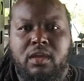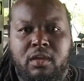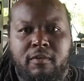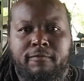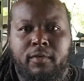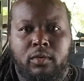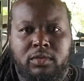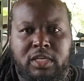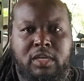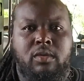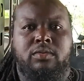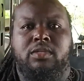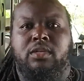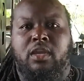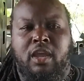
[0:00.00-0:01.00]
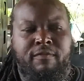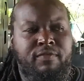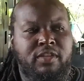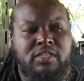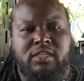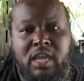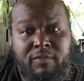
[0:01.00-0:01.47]
full tilt if
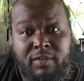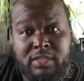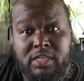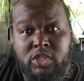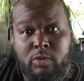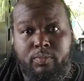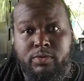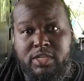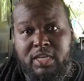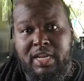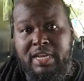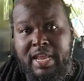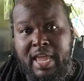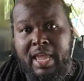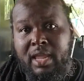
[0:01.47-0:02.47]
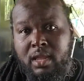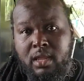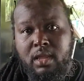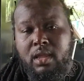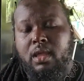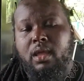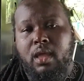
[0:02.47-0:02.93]
it's a super sunny day
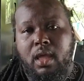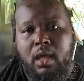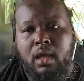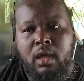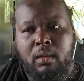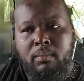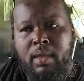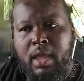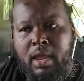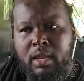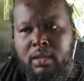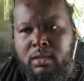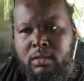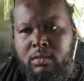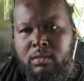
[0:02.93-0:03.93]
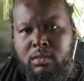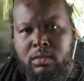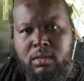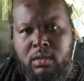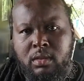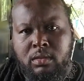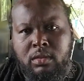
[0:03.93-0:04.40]
and
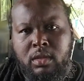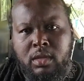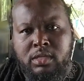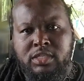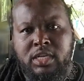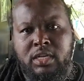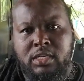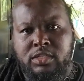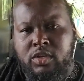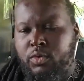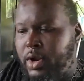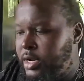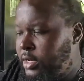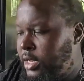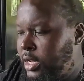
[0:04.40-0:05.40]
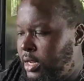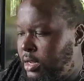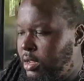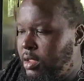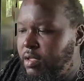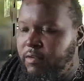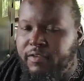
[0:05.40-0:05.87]
the sun is directly
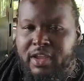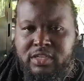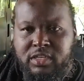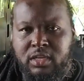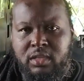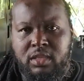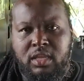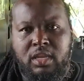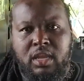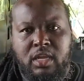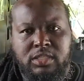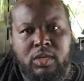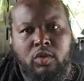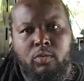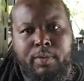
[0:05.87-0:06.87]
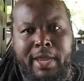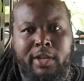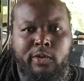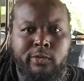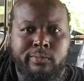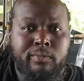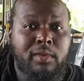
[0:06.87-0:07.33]
facing the solar
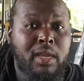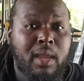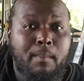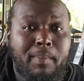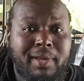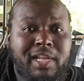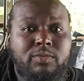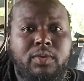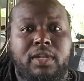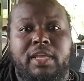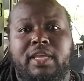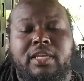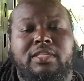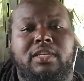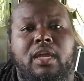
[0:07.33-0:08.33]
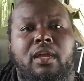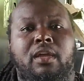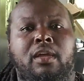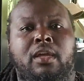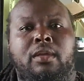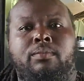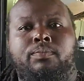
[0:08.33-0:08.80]
panel. But it is what it is.
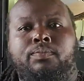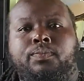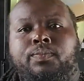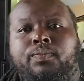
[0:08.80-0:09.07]
Like